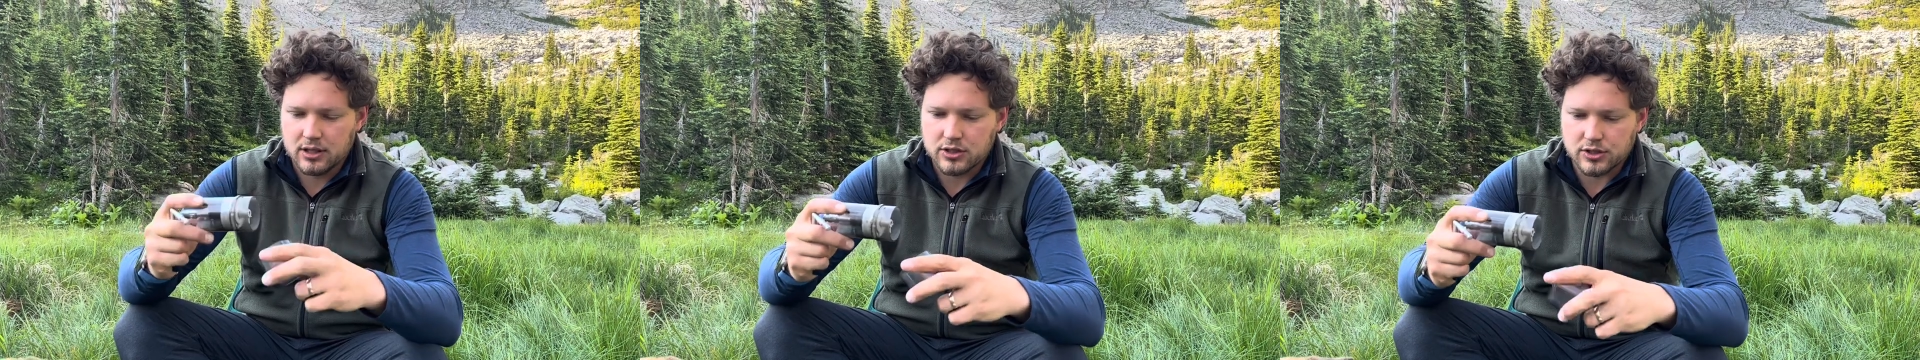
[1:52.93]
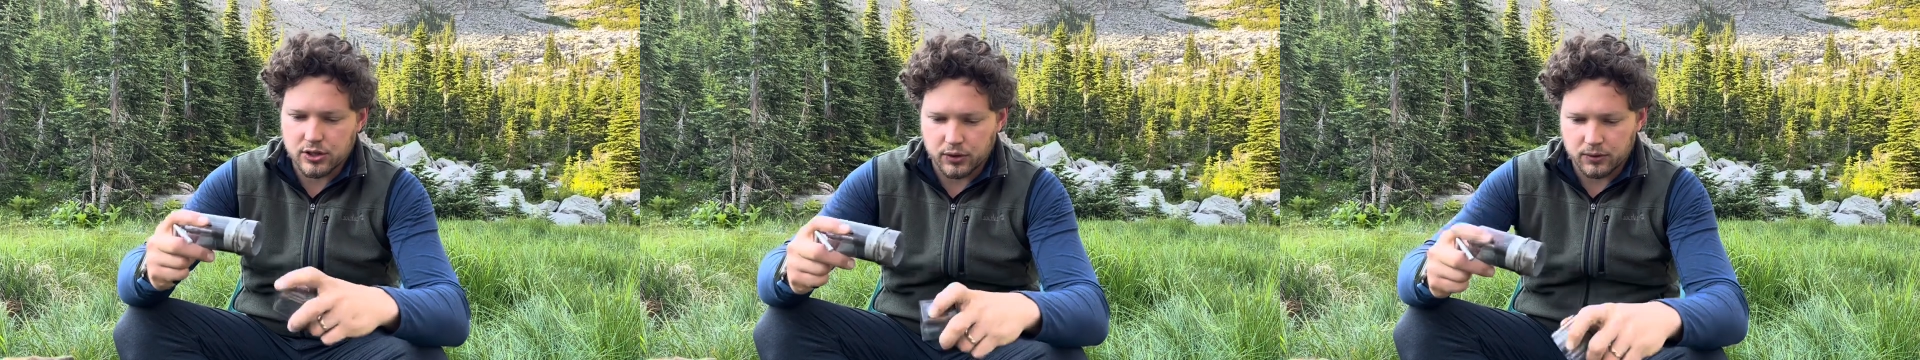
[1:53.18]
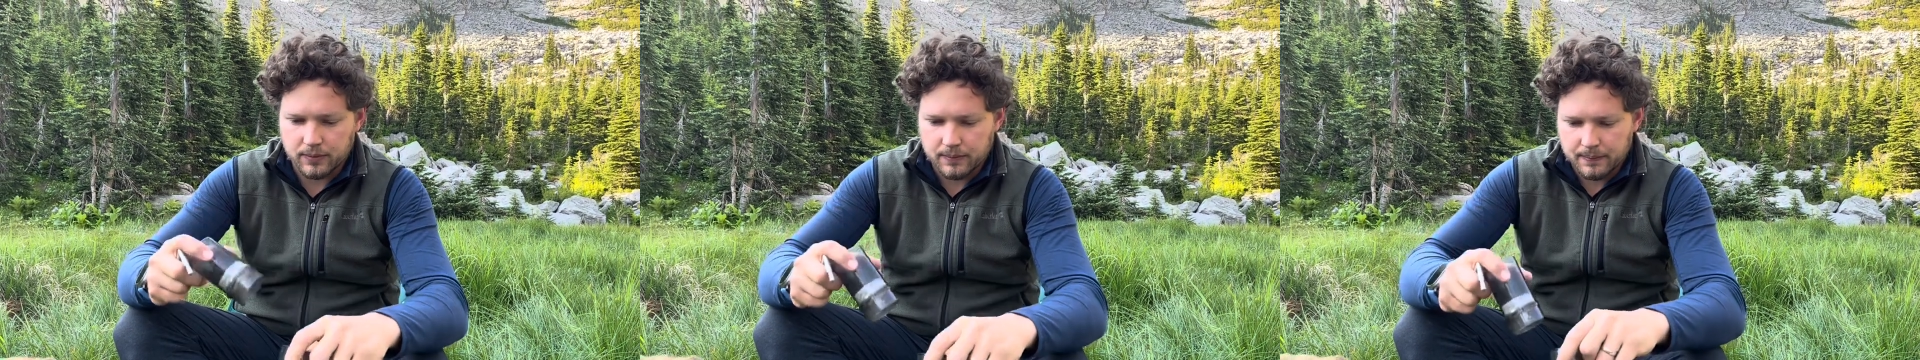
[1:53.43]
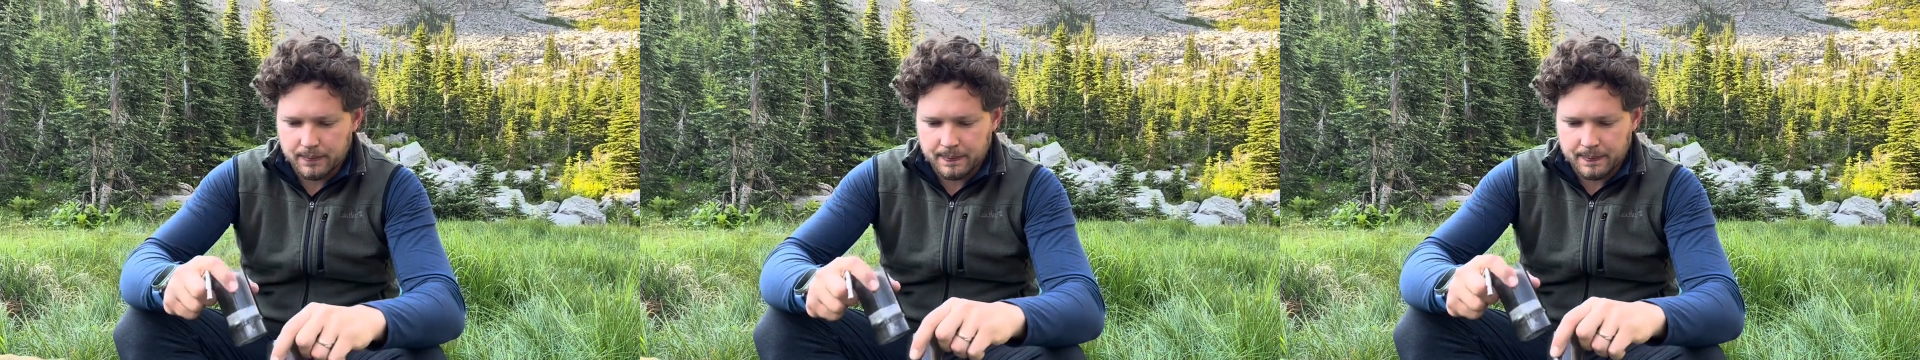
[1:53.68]
So
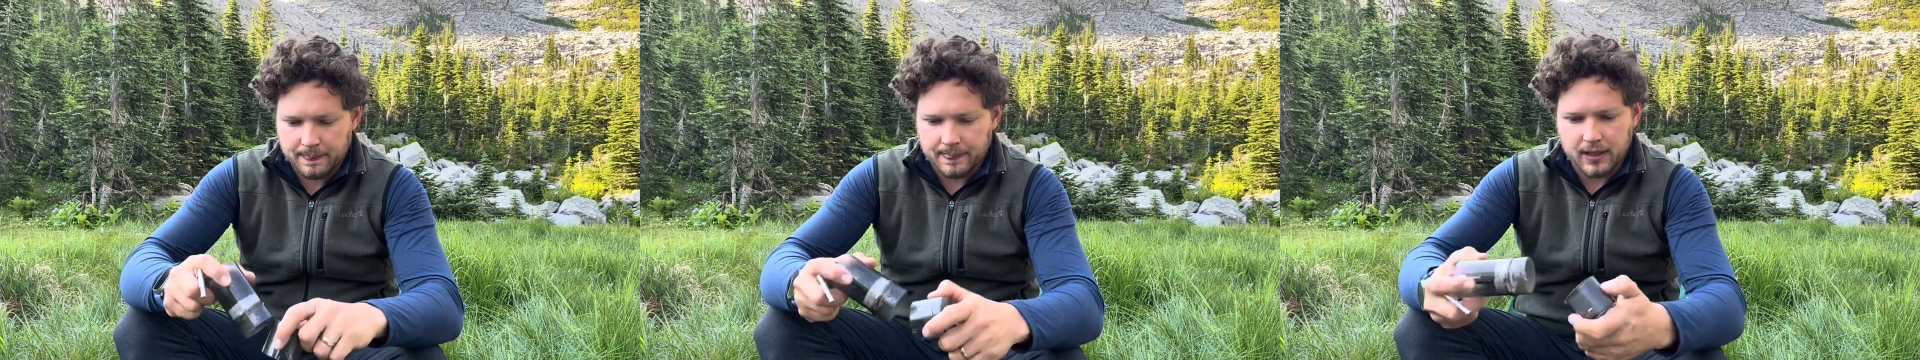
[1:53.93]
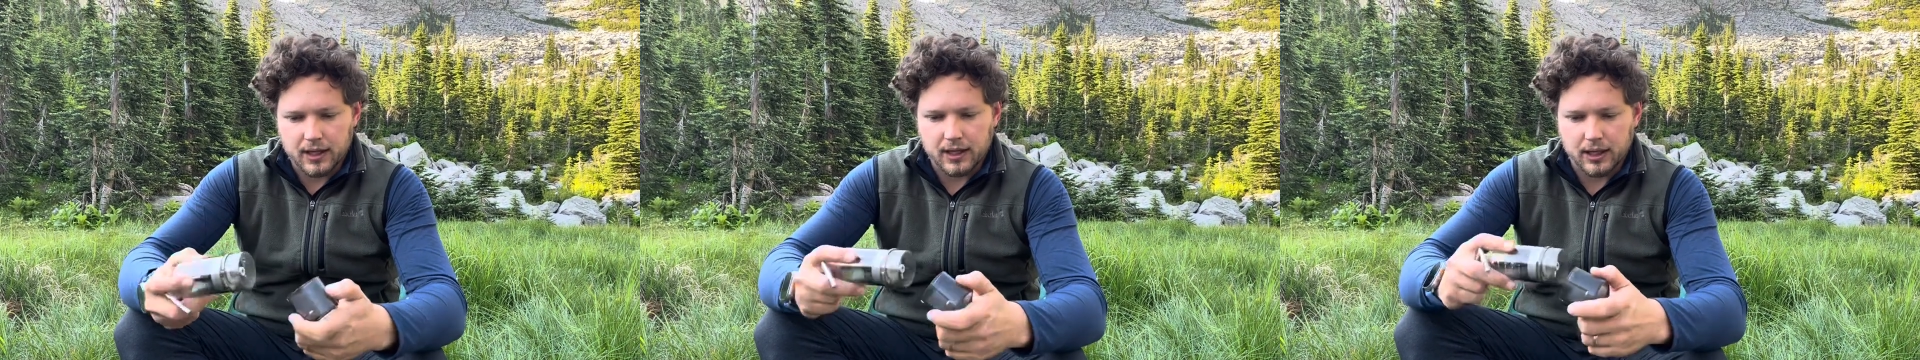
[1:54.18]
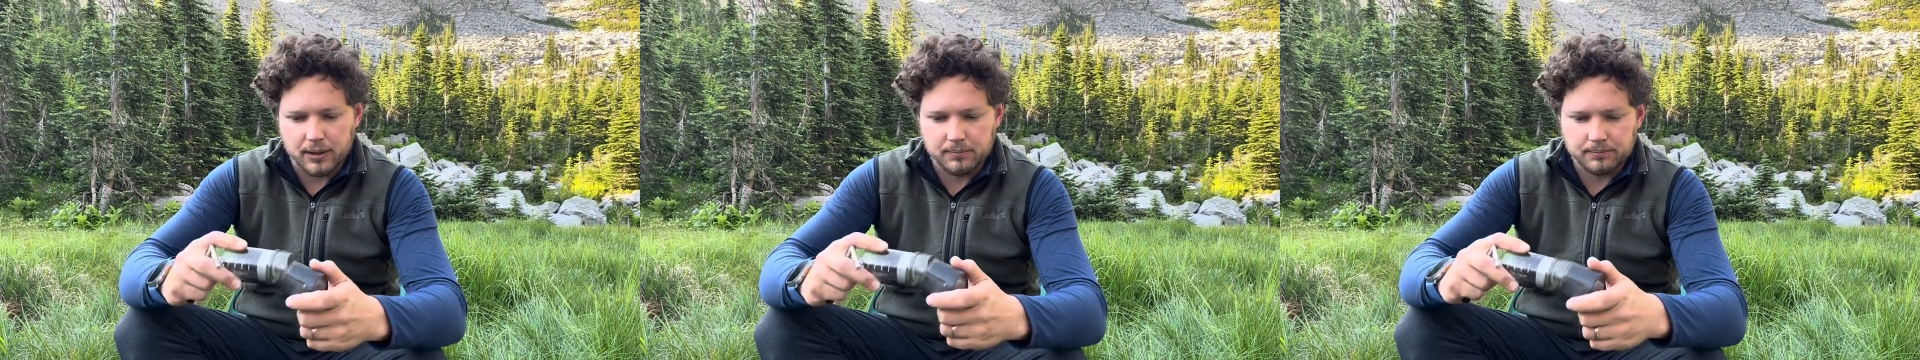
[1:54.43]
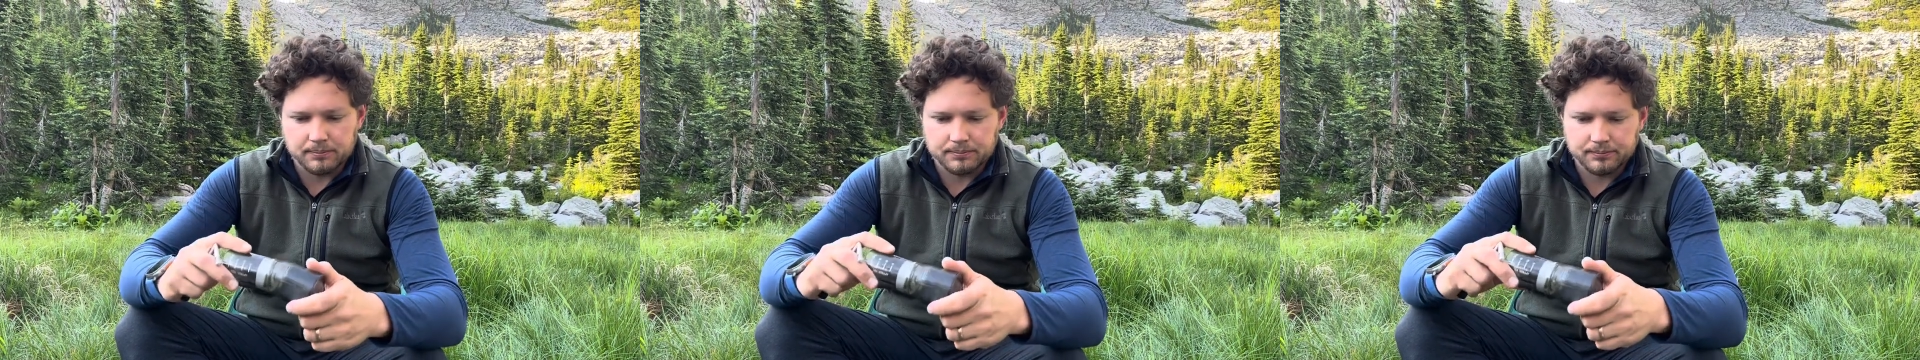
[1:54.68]
um,